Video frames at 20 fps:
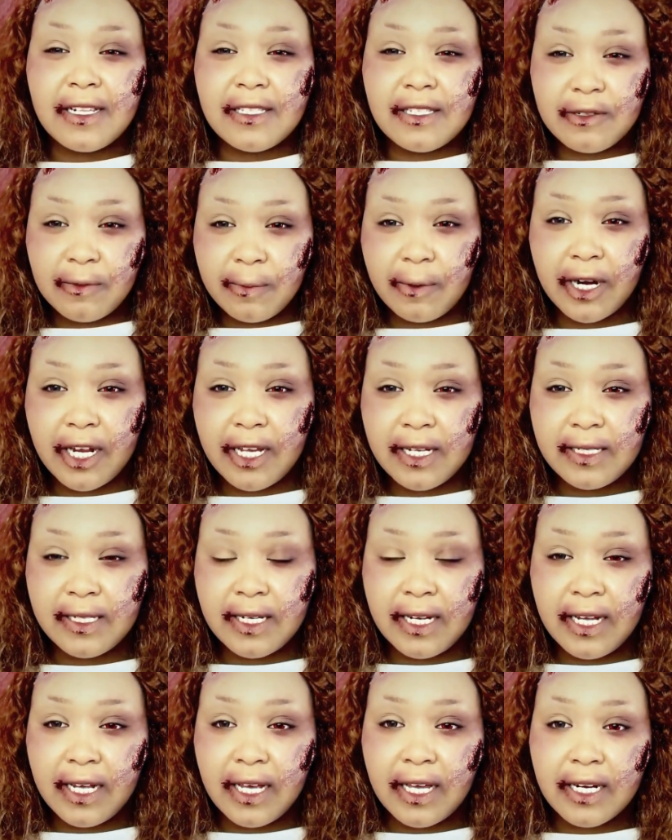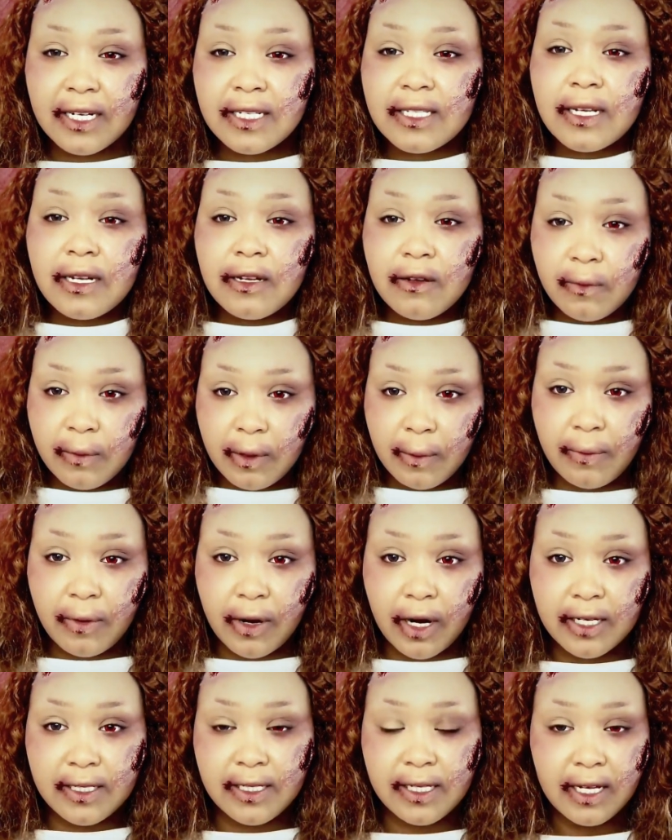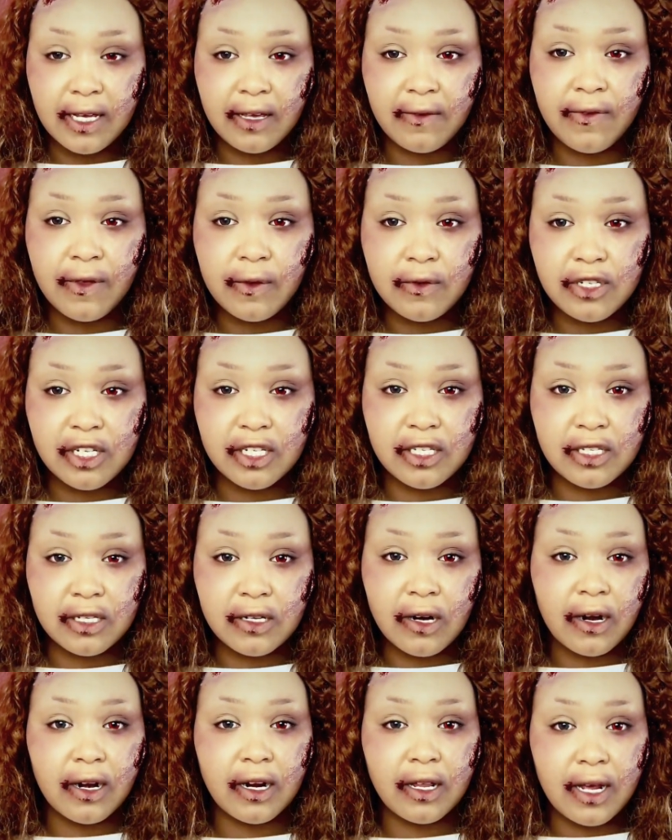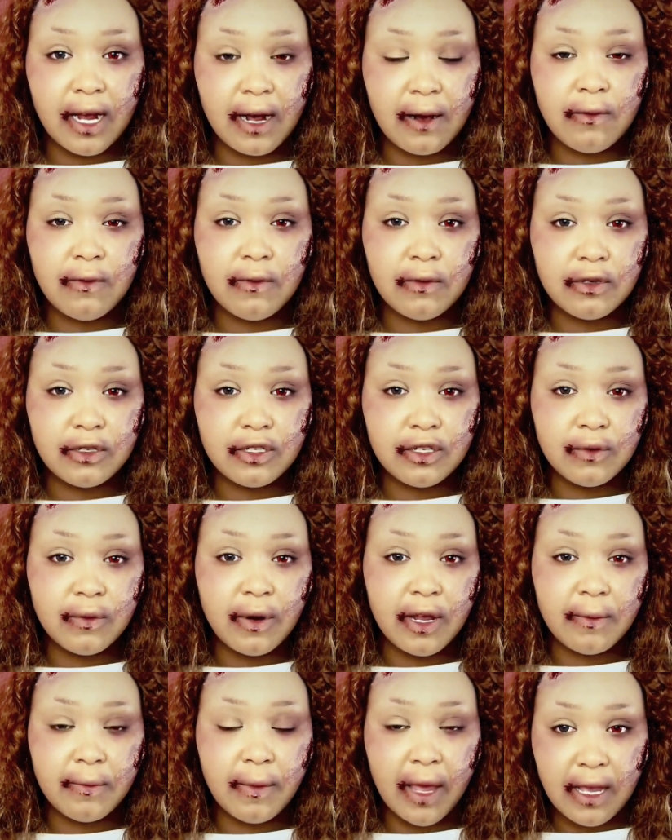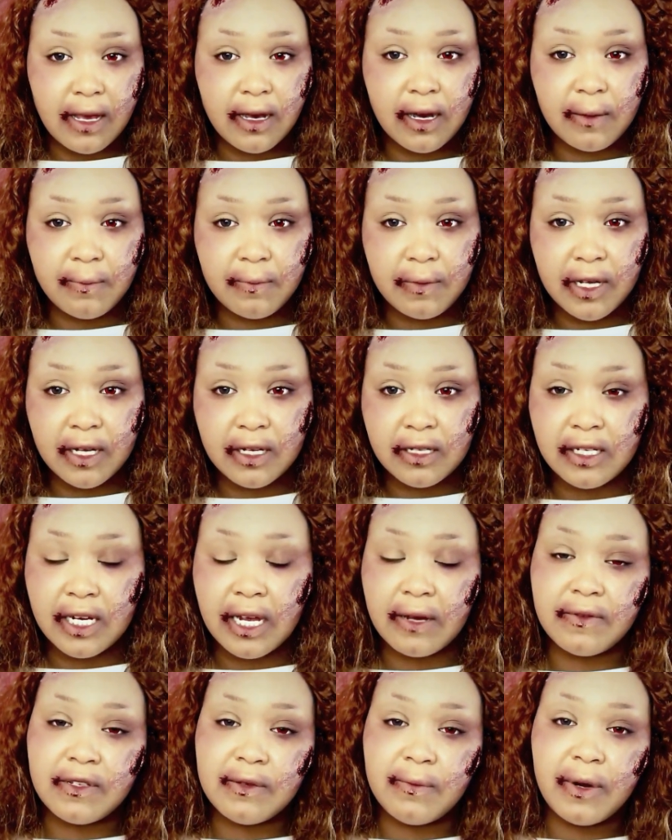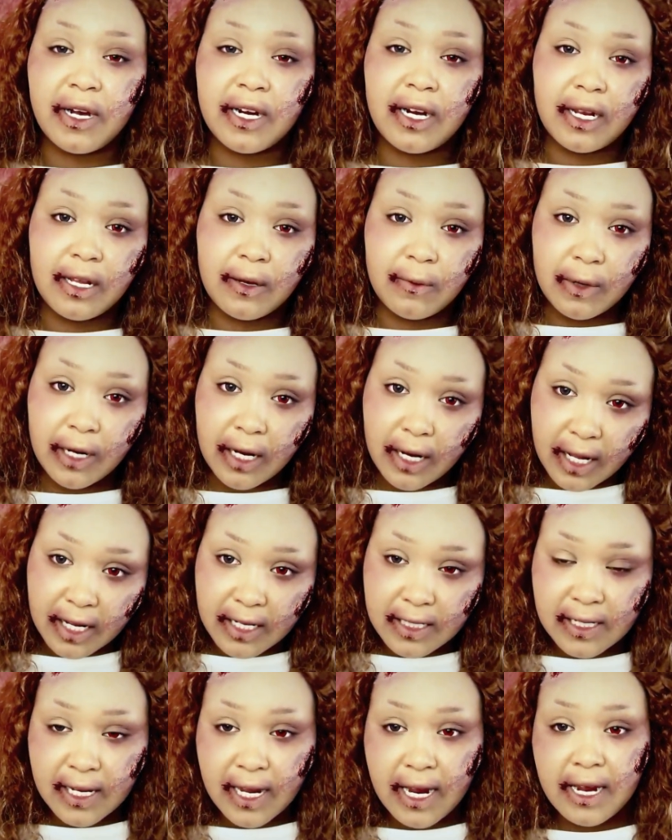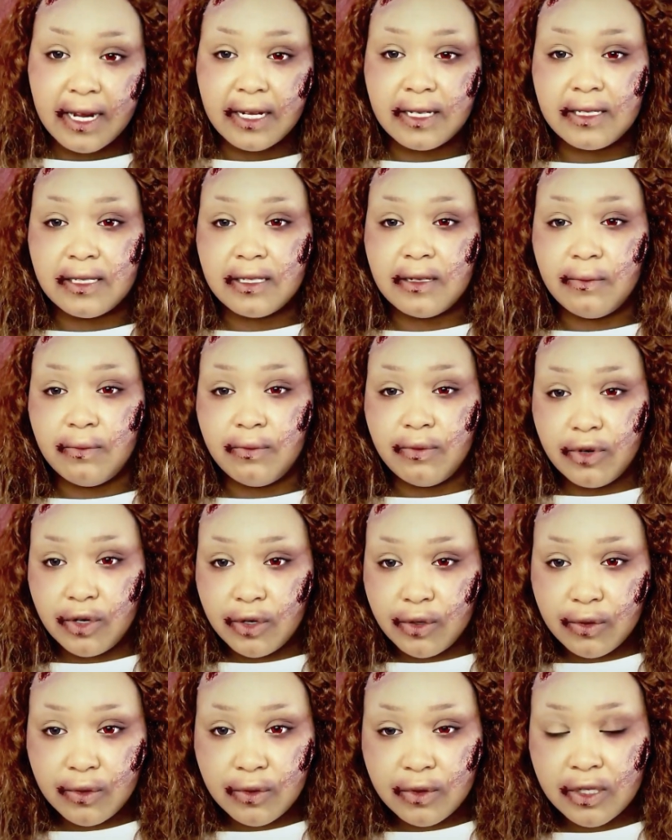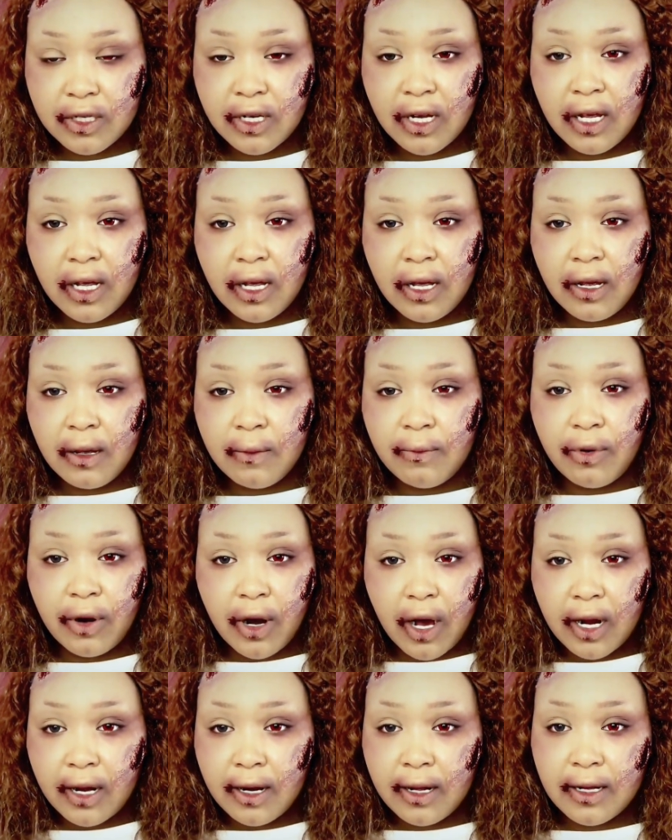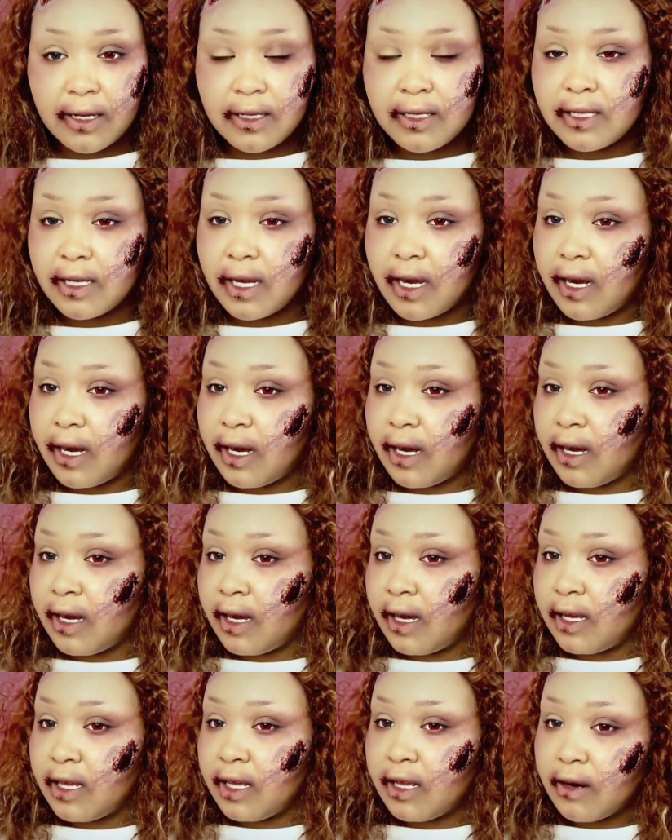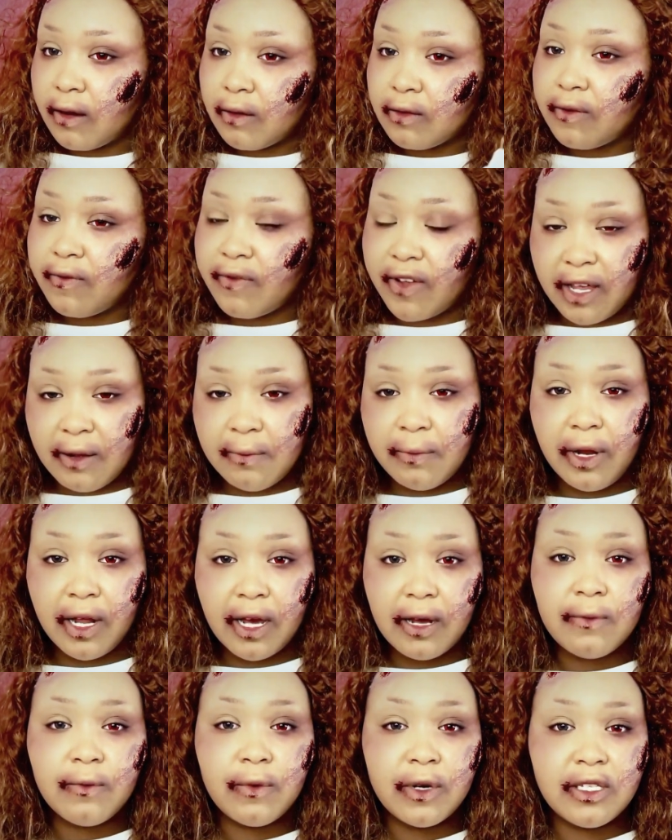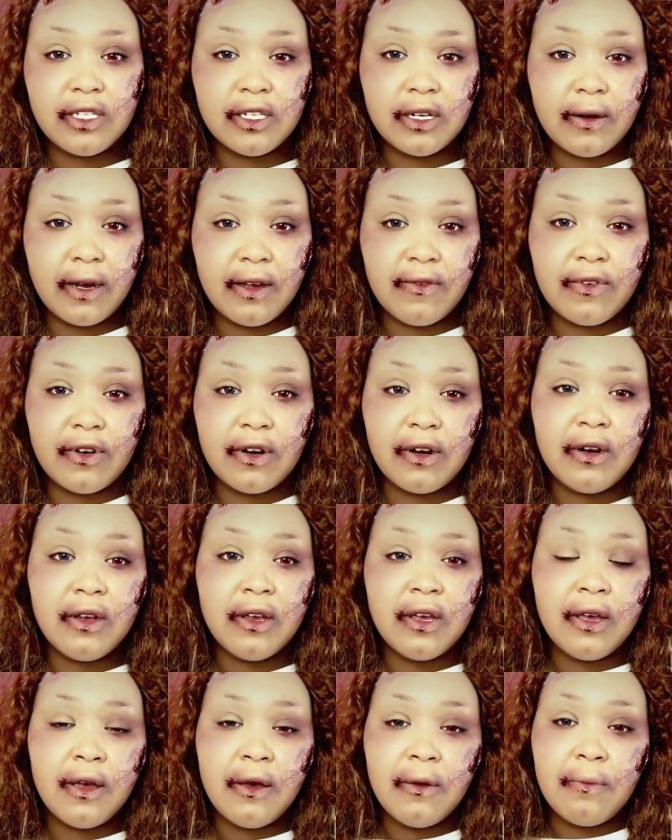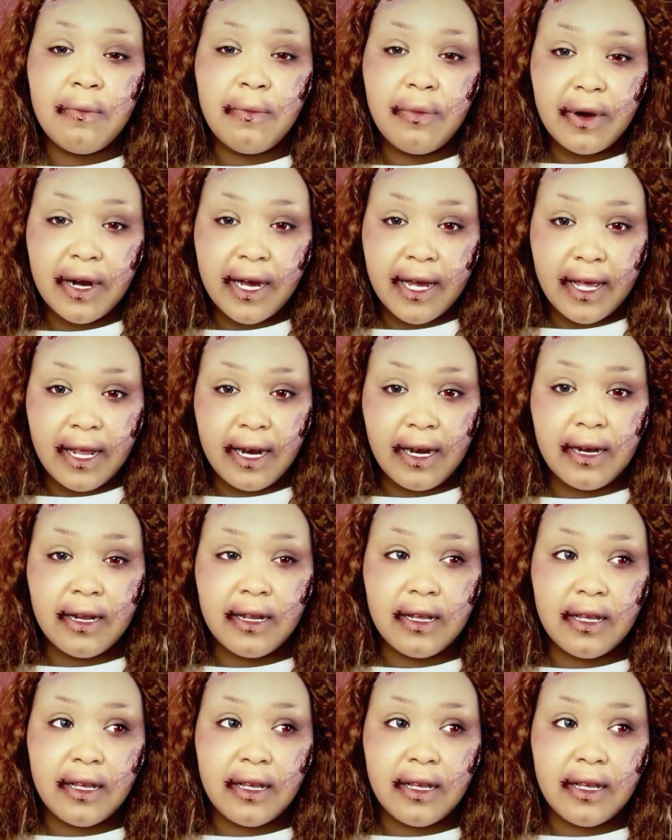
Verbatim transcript: it's super easy. It is a little bit pricey if you just started out doing makeup because you have to buy the liquid latex, the bruise product, uh, you know, the fake blood whatsoever. But